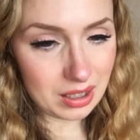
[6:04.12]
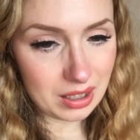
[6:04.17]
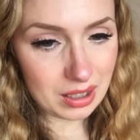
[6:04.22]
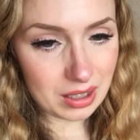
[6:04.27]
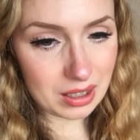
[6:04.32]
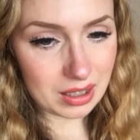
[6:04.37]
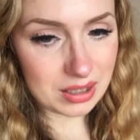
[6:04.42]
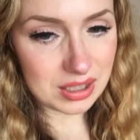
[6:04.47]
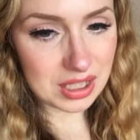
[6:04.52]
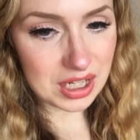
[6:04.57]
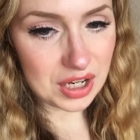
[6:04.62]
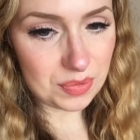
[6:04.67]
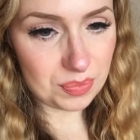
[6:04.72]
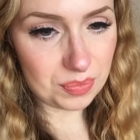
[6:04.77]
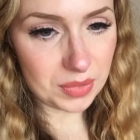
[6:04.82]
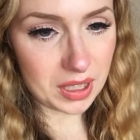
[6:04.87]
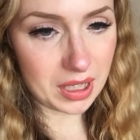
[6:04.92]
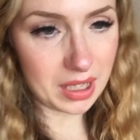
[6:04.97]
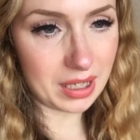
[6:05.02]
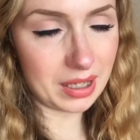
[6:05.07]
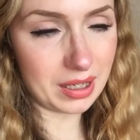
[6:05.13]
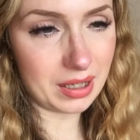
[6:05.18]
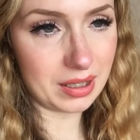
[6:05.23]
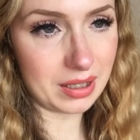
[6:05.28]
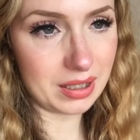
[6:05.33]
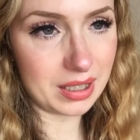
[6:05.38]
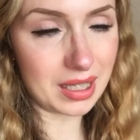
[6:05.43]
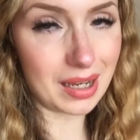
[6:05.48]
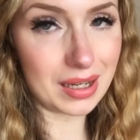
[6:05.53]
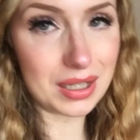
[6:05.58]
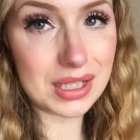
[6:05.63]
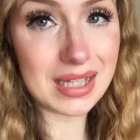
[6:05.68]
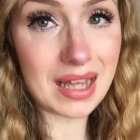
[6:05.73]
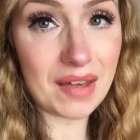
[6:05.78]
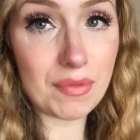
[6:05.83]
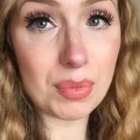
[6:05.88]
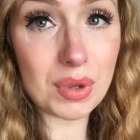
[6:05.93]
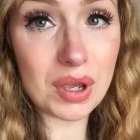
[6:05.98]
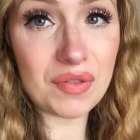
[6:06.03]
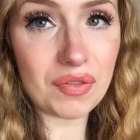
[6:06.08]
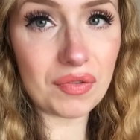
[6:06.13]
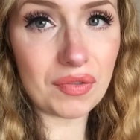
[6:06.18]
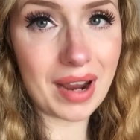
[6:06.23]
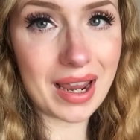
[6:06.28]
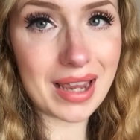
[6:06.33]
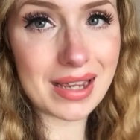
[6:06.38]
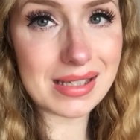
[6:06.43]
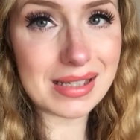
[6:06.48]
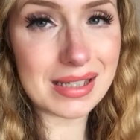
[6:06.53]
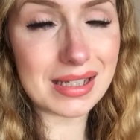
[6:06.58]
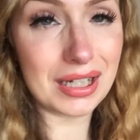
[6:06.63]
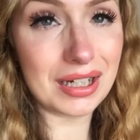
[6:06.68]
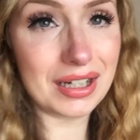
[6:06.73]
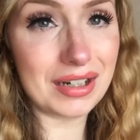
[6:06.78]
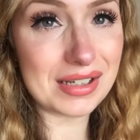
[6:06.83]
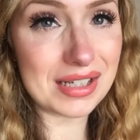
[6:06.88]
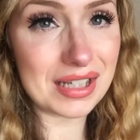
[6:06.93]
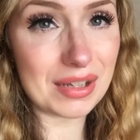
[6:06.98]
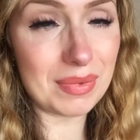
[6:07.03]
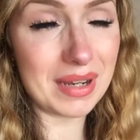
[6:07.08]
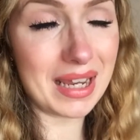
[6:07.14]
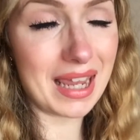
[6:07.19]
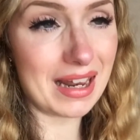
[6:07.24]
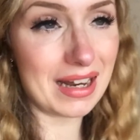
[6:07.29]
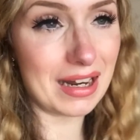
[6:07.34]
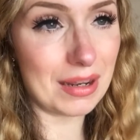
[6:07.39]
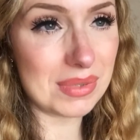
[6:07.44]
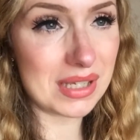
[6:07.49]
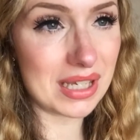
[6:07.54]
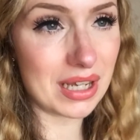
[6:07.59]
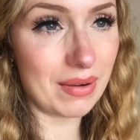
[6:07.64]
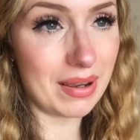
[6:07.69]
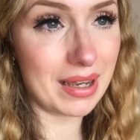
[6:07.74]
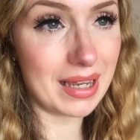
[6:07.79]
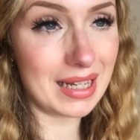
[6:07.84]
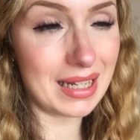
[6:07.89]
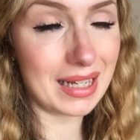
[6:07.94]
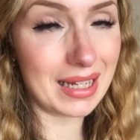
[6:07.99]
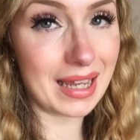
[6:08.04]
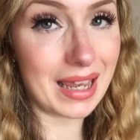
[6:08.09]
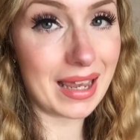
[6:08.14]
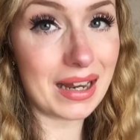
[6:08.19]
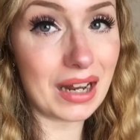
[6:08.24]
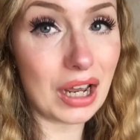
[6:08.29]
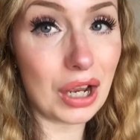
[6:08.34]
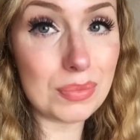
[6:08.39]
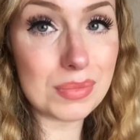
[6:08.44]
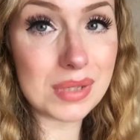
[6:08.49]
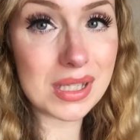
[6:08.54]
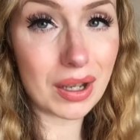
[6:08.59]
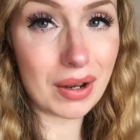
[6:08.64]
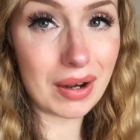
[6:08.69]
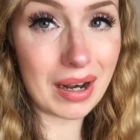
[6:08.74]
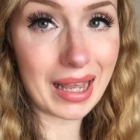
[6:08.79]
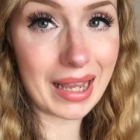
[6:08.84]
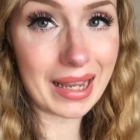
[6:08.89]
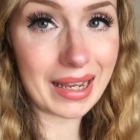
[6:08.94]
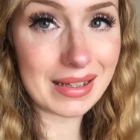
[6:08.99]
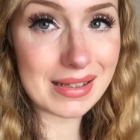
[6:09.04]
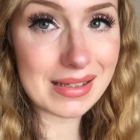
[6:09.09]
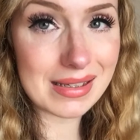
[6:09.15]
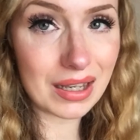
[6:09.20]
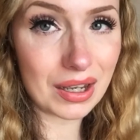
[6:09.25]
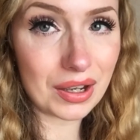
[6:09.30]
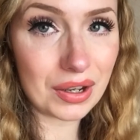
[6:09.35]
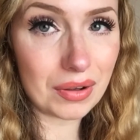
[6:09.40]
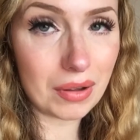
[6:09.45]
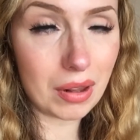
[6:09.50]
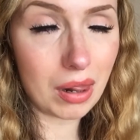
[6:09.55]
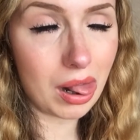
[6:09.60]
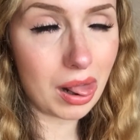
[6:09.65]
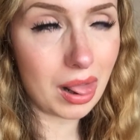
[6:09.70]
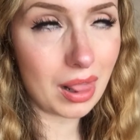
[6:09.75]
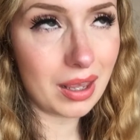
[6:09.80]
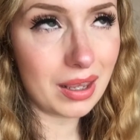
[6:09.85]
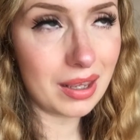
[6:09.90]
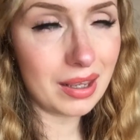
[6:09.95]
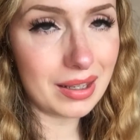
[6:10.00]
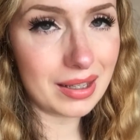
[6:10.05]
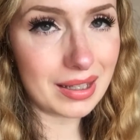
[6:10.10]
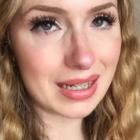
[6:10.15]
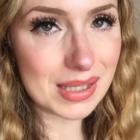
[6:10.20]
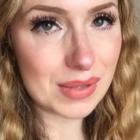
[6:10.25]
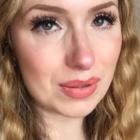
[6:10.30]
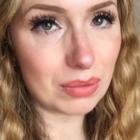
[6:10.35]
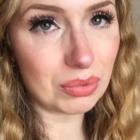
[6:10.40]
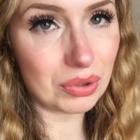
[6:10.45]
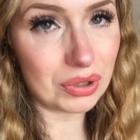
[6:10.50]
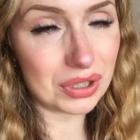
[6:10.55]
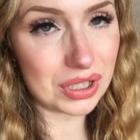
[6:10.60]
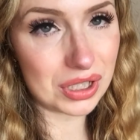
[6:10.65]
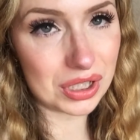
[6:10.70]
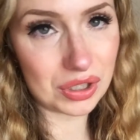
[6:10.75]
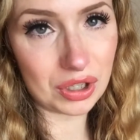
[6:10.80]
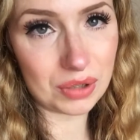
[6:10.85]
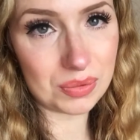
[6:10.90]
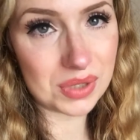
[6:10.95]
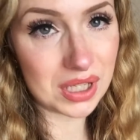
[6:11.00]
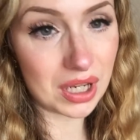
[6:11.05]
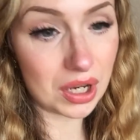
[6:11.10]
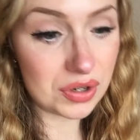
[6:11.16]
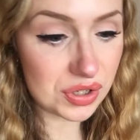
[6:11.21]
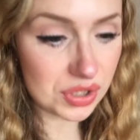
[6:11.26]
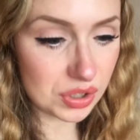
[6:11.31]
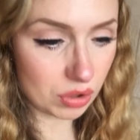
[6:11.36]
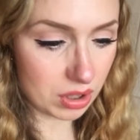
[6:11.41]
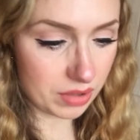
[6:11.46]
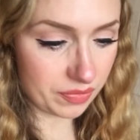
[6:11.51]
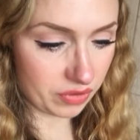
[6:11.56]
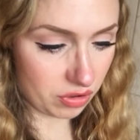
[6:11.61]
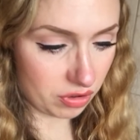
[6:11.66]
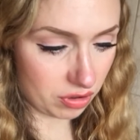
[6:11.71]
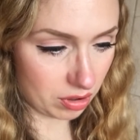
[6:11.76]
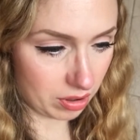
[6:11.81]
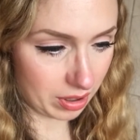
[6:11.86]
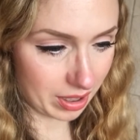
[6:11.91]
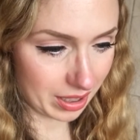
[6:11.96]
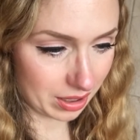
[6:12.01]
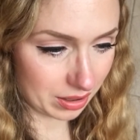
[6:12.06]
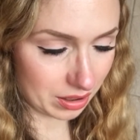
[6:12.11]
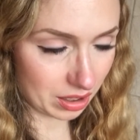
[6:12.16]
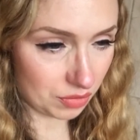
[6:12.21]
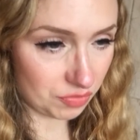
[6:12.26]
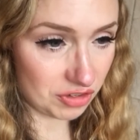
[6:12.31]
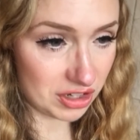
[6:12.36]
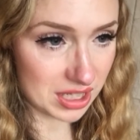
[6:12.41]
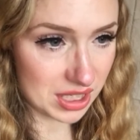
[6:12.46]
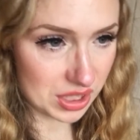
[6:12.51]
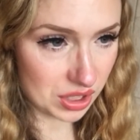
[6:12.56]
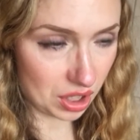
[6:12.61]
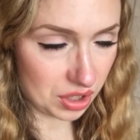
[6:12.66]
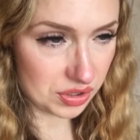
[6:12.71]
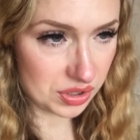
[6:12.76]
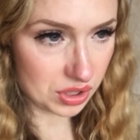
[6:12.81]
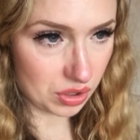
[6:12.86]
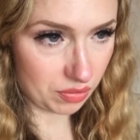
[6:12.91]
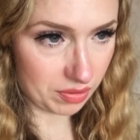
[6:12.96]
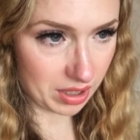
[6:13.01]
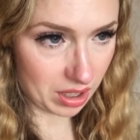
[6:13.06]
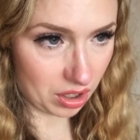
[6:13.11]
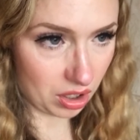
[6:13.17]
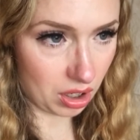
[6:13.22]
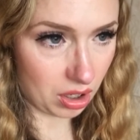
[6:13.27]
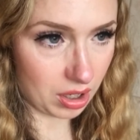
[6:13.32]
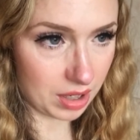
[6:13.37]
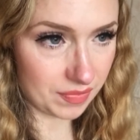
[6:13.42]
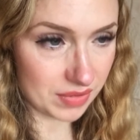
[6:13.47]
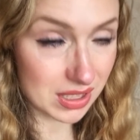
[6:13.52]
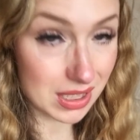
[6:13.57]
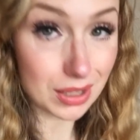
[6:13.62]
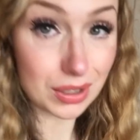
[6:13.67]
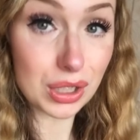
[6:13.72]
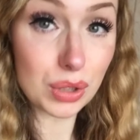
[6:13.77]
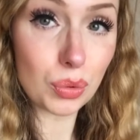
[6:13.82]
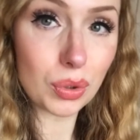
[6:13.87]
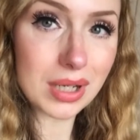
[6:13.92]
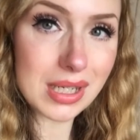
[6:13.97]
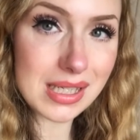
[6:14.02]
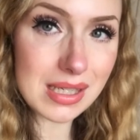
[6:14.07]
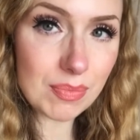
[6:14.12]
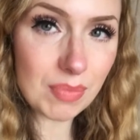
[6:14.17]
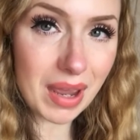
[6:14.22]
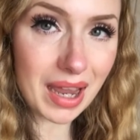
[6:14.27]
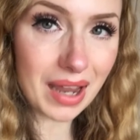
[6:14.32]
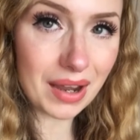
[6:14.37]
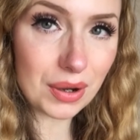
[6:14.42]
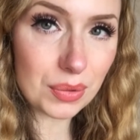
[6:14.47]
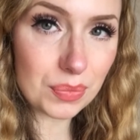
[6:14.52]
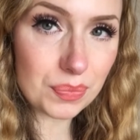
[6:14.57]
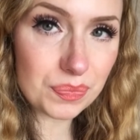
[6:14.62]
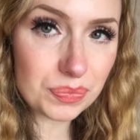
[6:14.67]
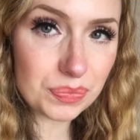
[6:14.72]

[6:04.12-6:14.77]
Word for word: and um, yeah, just have a bit of a rest because I've been getting up so early and getting home so late, so that's what I'm going to do. I'm so sorry for crying, and I'm really so sorry I can't even tell you what it's about.